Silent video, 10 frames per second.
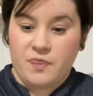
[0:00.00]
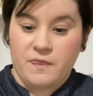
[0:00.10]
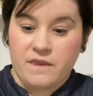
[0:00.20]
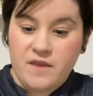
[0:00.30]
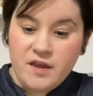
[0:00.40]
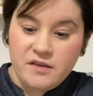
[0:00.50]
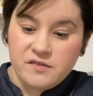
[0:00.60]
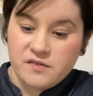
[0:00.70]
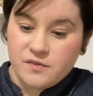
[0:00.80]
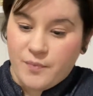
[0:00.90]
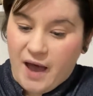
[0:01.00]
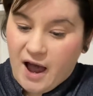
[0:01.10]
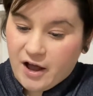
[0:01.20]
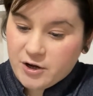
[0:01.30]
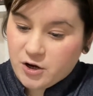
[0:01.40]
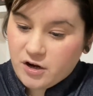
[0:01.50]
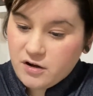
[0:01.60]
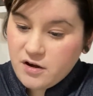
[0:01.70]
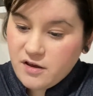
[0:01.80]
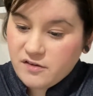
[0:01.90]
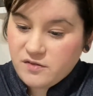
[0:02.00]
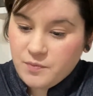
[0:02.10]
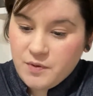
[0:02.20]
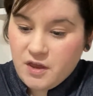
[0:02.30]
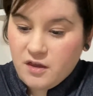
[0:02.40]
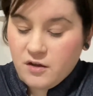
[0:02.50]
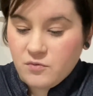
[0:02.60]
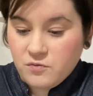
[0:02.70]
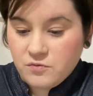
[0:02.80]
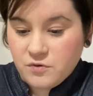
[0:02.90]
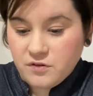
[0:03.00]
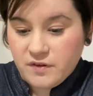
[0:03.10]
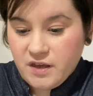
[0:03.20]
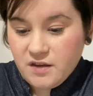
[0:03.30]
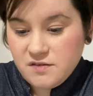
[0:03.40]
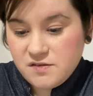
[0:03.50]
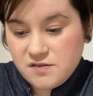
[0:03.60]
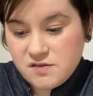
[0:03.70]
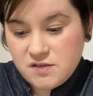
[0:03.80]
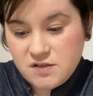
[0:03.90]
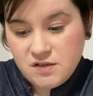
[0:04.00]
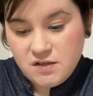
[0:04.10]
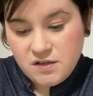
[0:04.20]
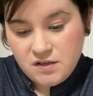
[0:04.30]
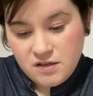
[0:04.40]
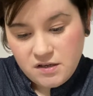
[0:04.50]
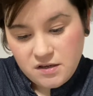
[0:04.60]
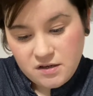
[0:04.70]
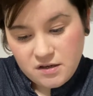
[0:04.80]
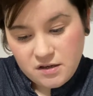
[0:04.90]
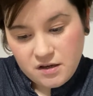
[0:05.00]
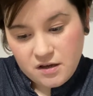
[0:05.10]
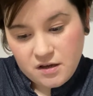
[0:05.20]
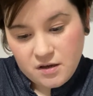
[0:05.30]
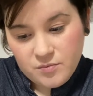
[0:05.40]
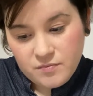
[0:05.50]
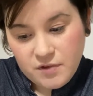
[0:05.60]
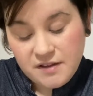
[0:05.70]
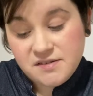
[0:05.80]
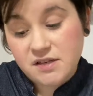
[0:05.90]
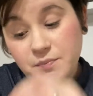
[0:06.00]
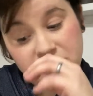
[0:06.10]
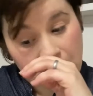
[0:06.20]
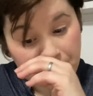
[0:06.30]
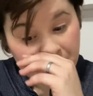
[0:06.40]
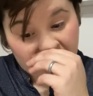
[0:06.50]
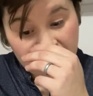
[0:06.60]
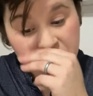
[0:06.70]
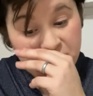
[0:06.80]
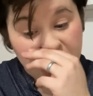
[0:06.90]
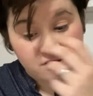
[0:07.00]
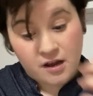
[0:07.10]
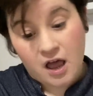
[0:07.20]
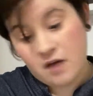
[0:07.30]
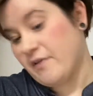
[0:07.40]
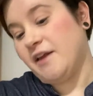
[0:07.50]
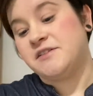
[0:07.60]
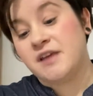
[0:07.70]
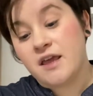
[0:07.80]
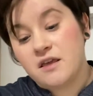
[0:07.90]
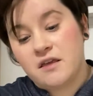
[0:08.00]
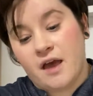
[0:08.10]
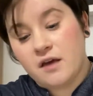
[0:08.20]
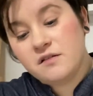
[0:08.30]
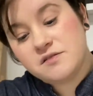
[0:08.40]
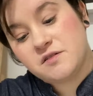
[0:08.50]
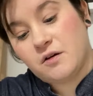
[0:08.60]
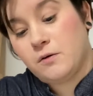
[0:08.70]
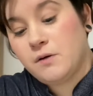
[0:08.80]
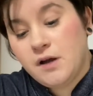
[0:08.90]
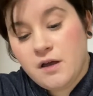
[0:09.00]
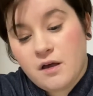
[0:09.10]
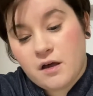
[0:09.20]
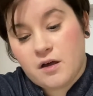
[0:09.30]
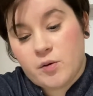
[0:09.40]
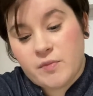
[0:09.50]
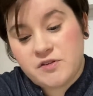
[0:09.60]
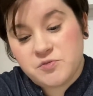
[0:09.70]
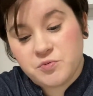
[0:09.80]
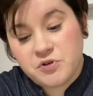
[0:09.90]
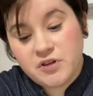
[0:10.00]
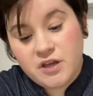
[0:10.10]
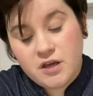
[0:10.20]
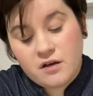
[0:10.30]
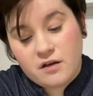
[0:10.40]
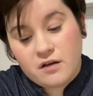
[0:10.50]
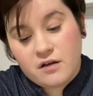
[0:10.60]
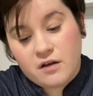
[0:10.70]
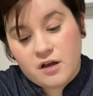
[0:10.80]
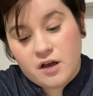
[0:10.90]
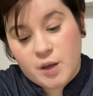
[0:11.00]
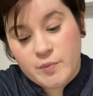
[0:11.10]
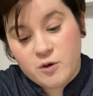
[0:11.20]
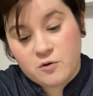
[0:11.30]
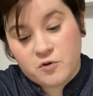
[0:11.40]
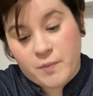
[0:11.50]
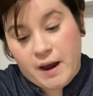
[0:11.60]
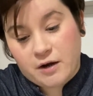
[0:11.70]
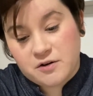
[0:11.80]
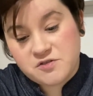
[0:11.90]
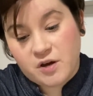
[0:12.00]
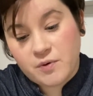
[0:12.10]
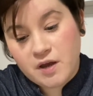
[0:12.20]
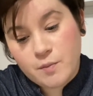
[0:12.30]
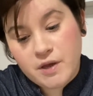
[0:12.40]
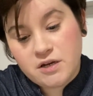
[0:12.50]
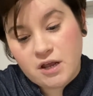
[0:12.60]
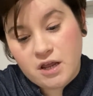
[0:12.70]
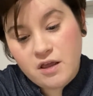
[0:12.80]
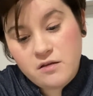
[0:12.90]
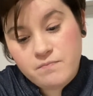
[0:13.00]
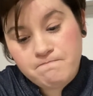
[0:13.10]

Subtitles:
This pattern is being released in September. She doesn't have a date yet, so it's really a beautiful pattern. So I recommend knitting it.